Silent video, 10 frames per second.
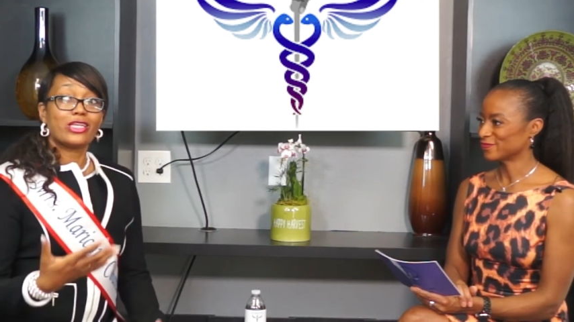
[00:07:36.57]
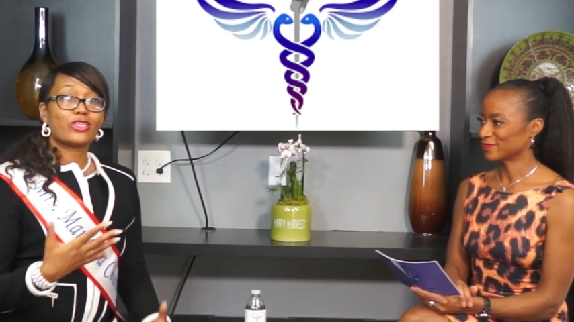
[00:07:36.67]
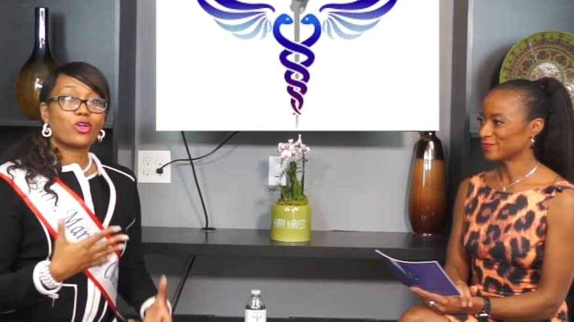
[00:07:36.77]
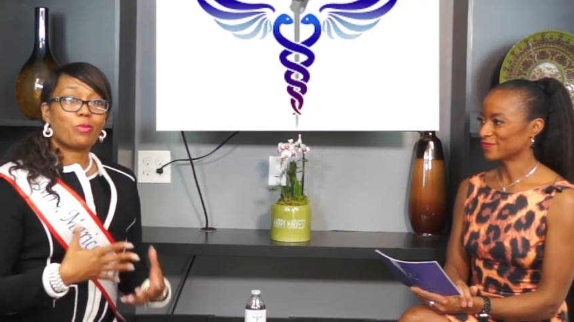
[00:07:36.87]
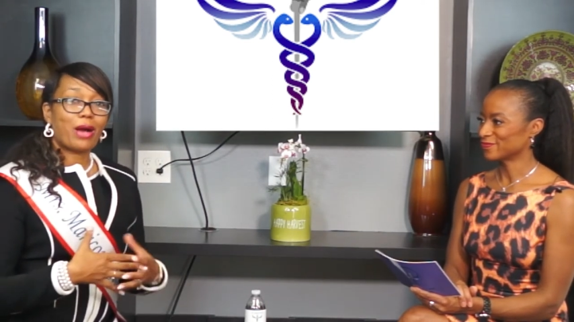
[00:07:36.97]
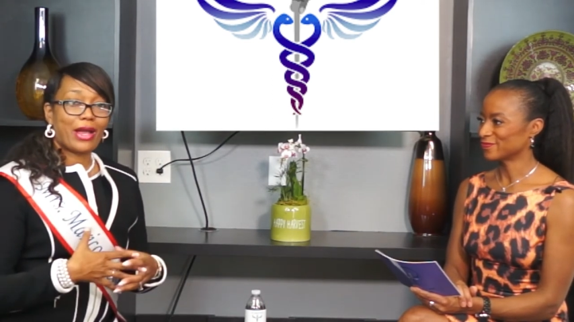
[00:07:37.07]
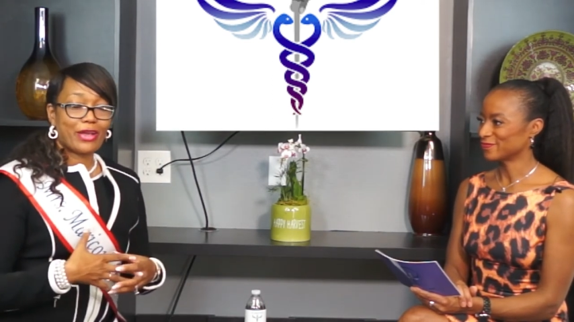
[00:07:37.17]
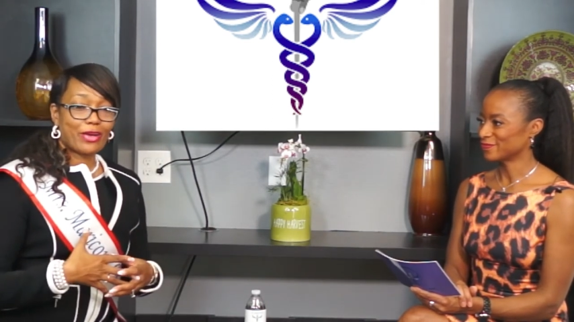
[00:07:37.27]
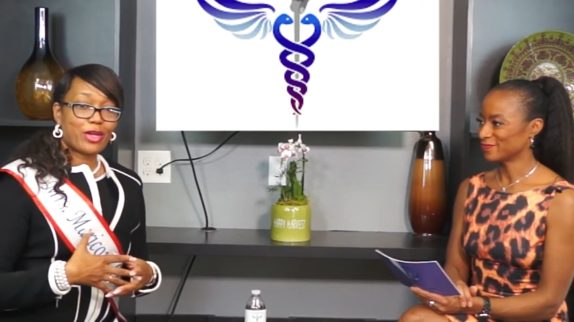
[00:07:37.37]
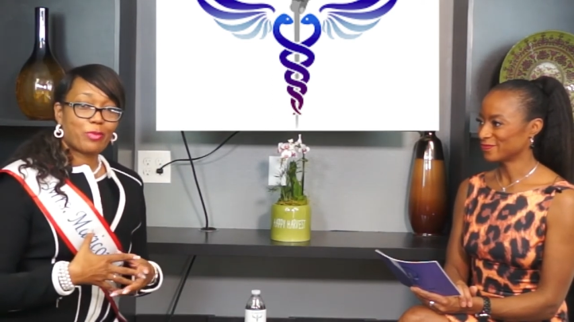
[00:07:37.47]
Speaker 1: So my
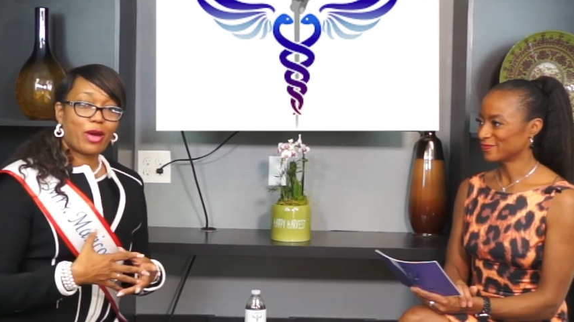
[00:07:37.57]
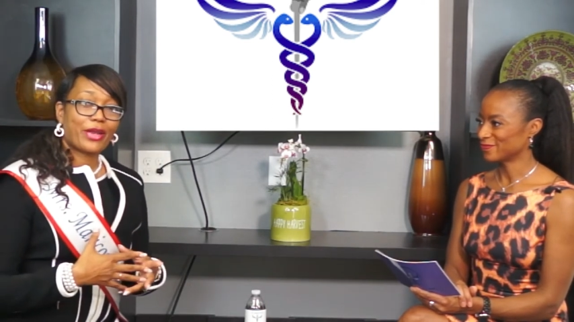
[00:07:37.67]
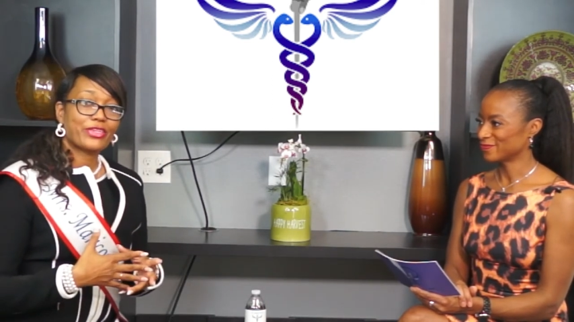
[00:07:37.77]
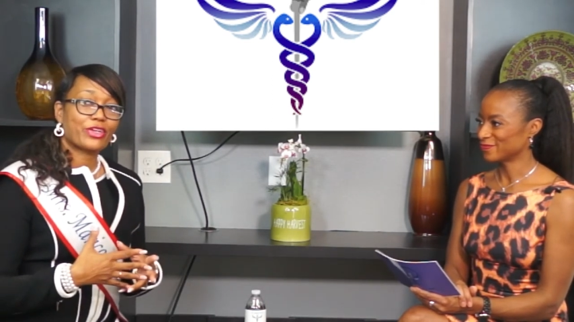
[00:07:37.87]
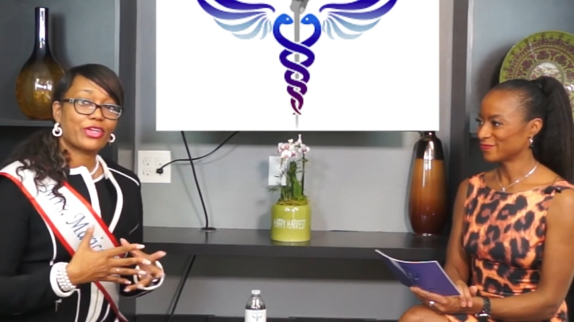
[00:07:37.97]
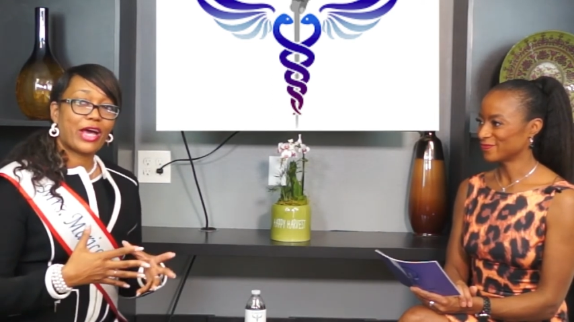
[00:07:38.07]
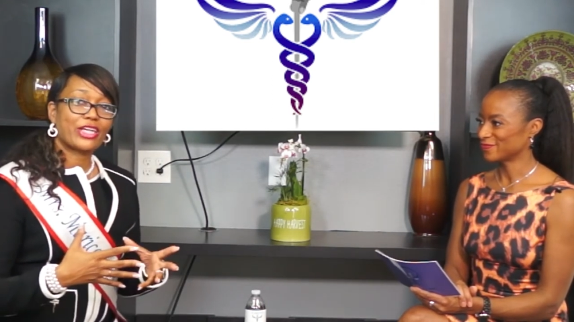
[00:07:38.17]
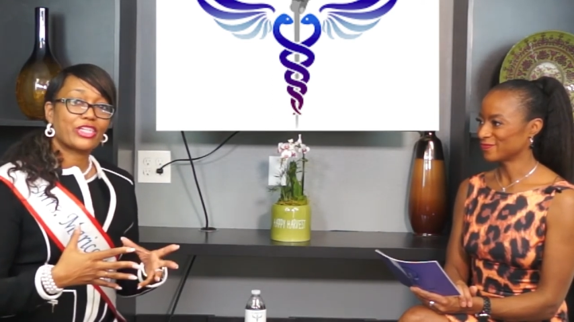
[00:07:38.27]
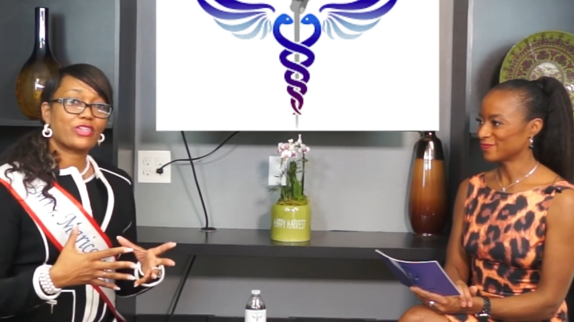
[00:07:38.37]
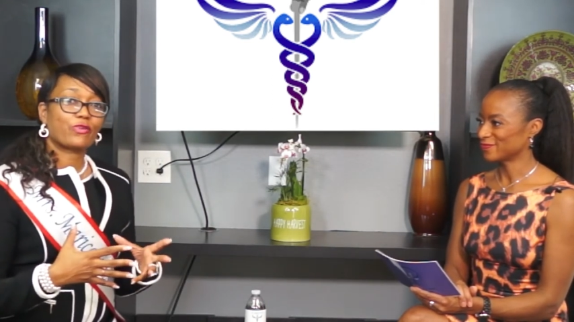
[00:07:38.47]
hair care products are
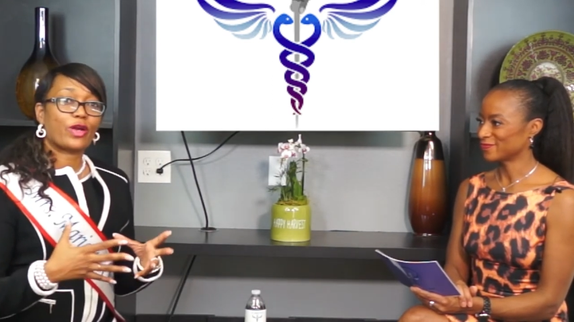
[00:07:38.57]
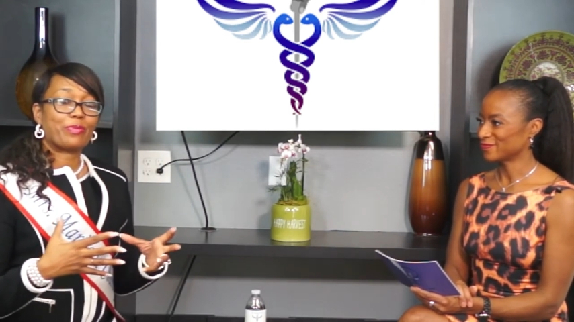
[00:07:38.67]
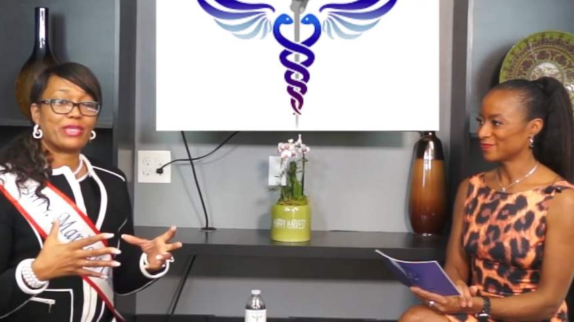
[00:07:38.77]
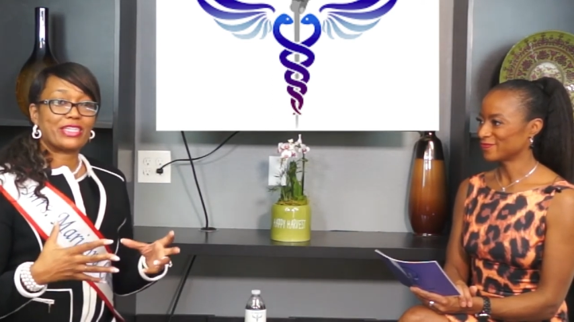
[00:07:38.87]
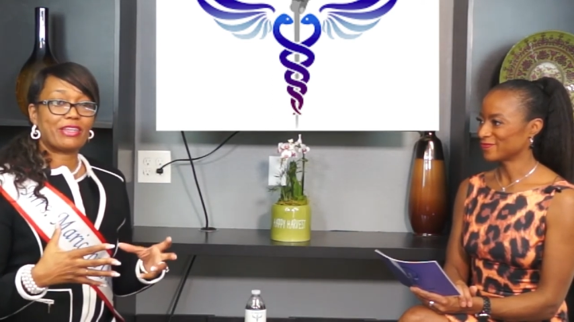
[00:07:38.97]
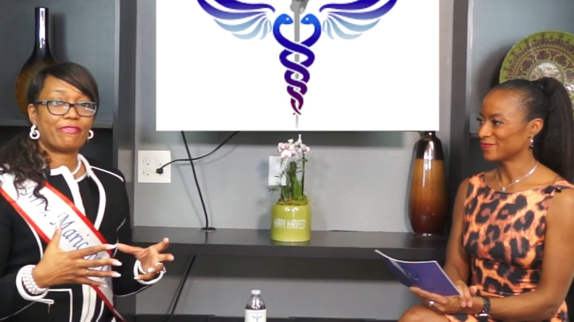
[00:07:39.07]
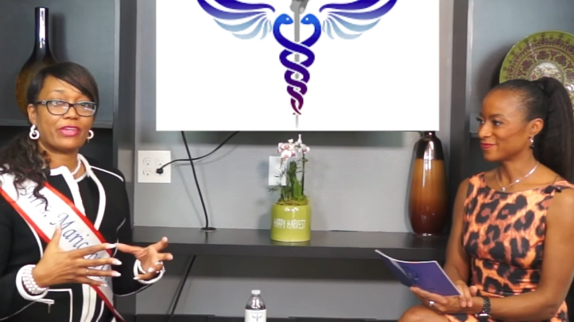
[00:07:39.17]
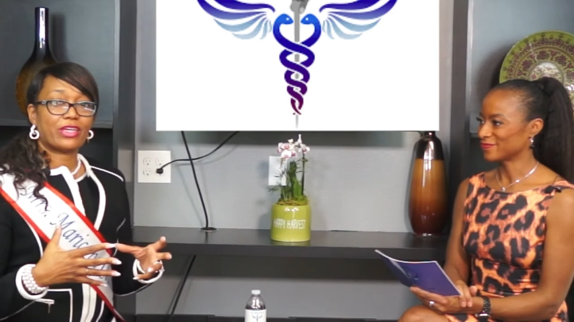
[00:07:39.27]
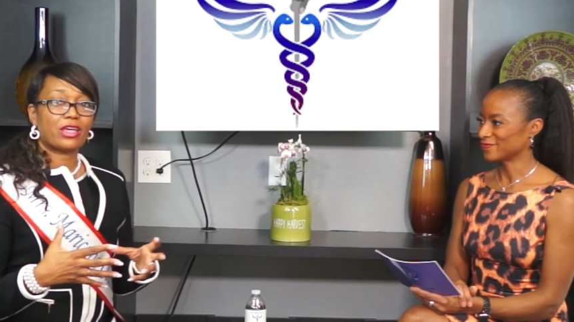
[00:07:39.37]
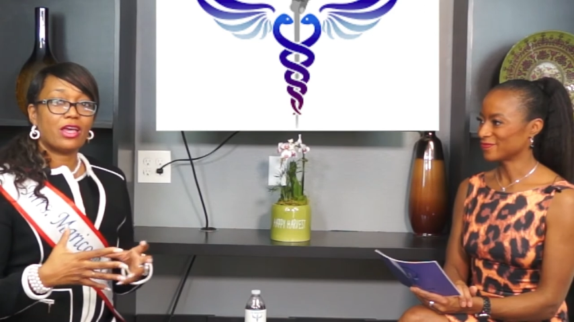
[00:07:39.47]
not just for a
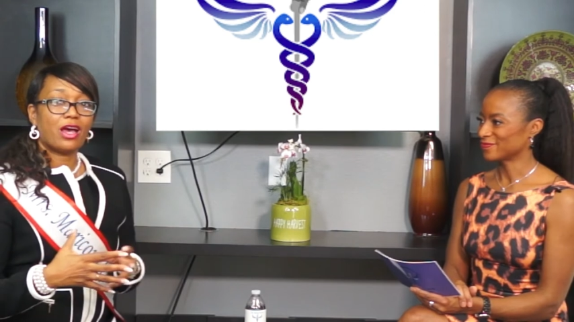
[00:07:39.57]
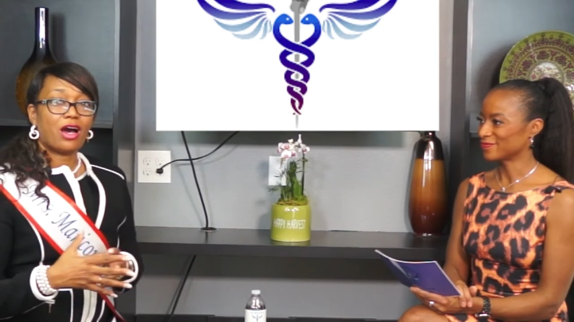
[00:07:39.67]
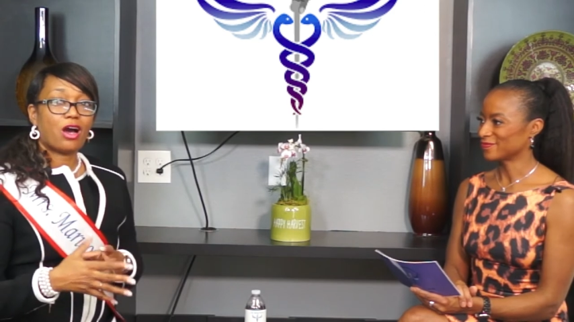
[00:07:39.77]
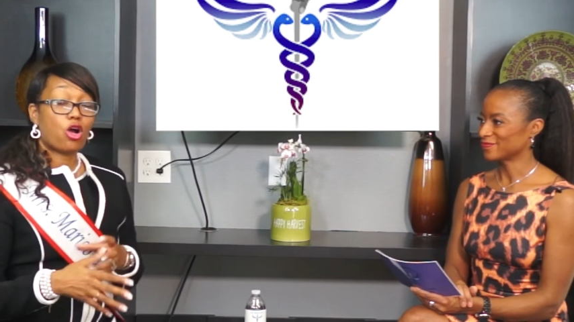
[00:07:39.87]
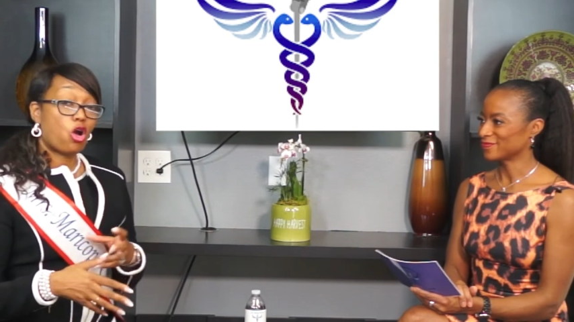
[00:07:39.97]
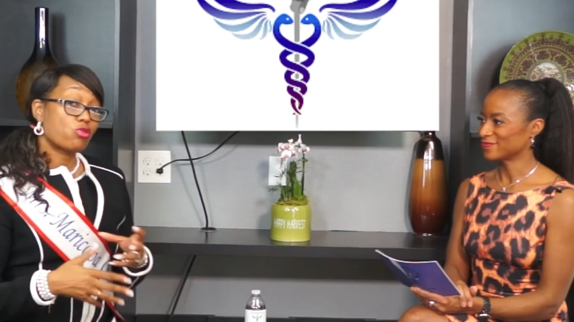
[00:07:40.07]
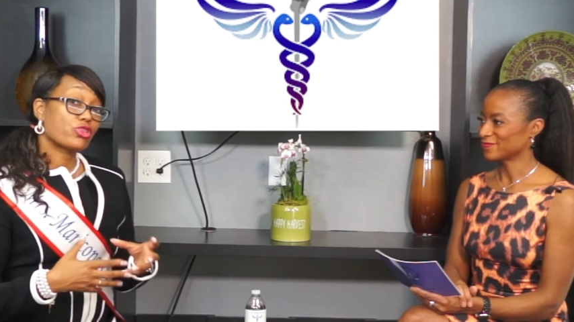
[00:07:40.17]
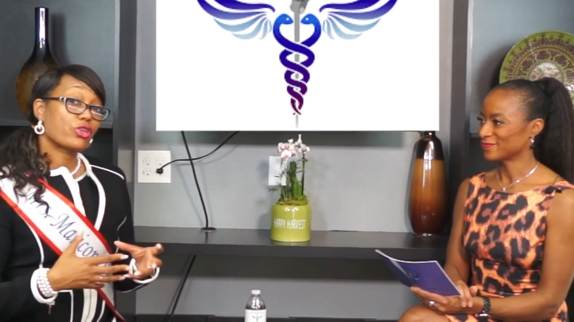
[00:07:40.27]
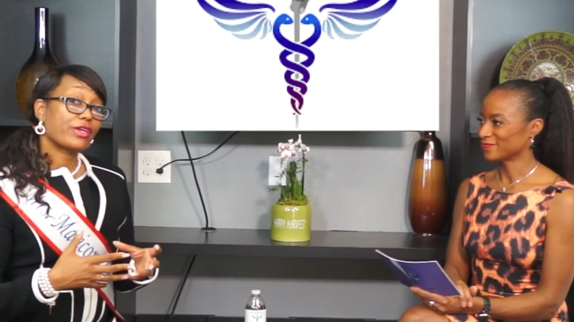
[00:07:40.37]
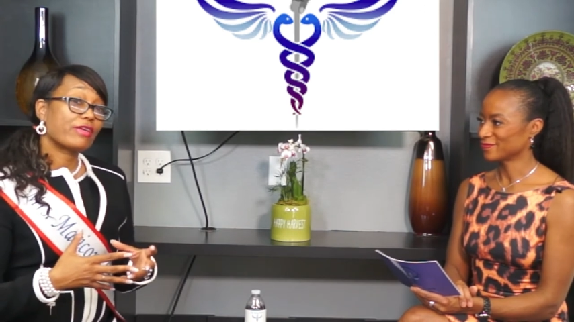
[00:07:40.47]
specific uh,
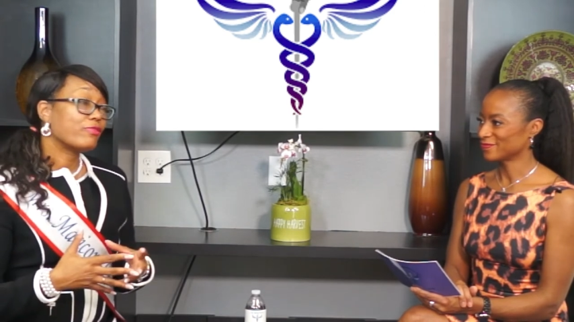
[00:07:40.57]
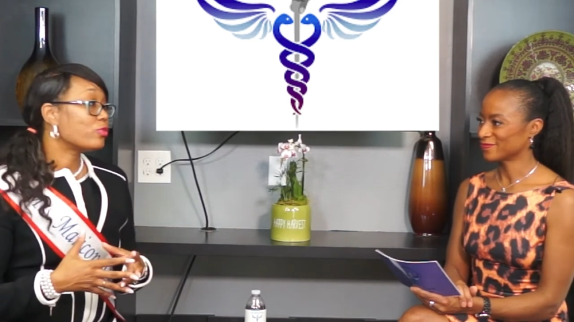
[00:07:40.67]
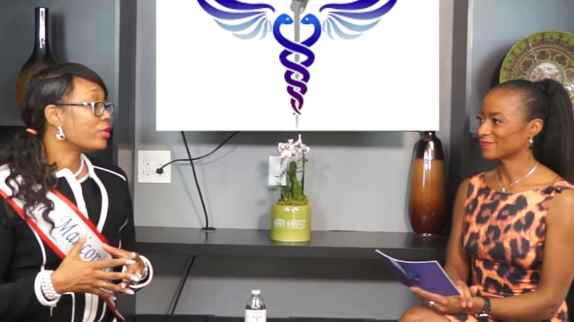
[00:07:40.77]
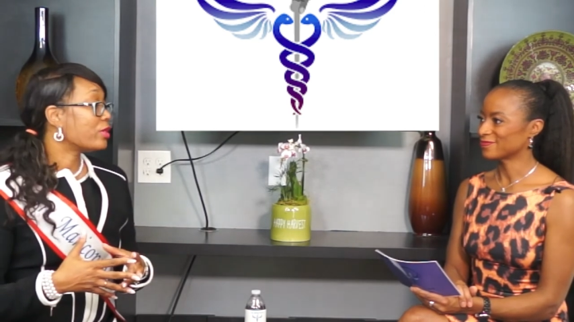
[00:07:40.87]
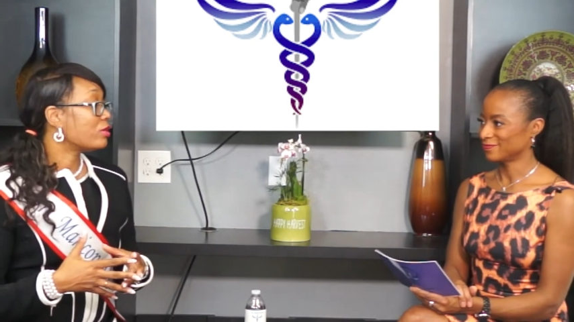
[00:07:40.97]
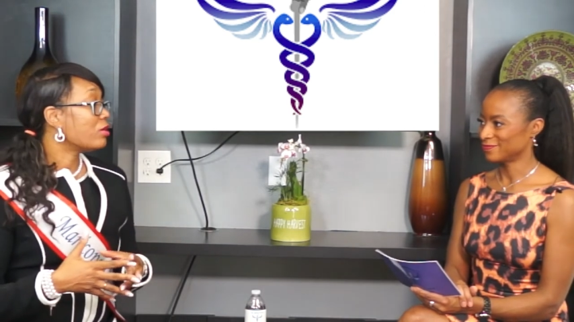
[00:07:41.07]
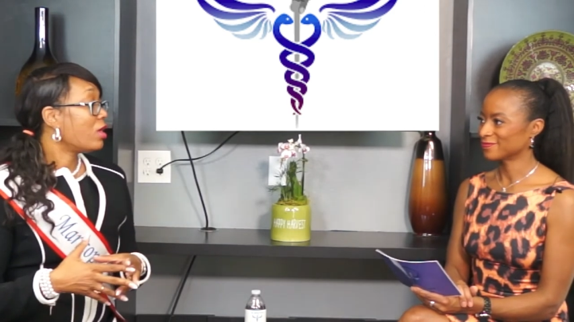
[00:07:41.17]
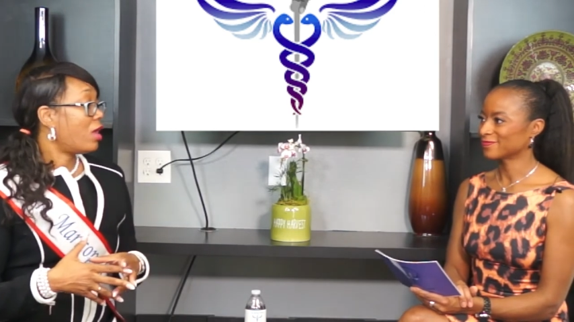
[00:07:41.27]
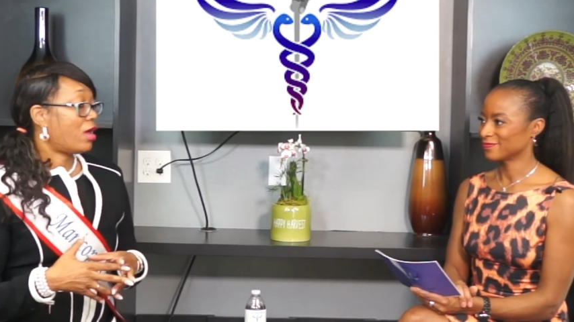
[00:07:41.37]
culture, if you will.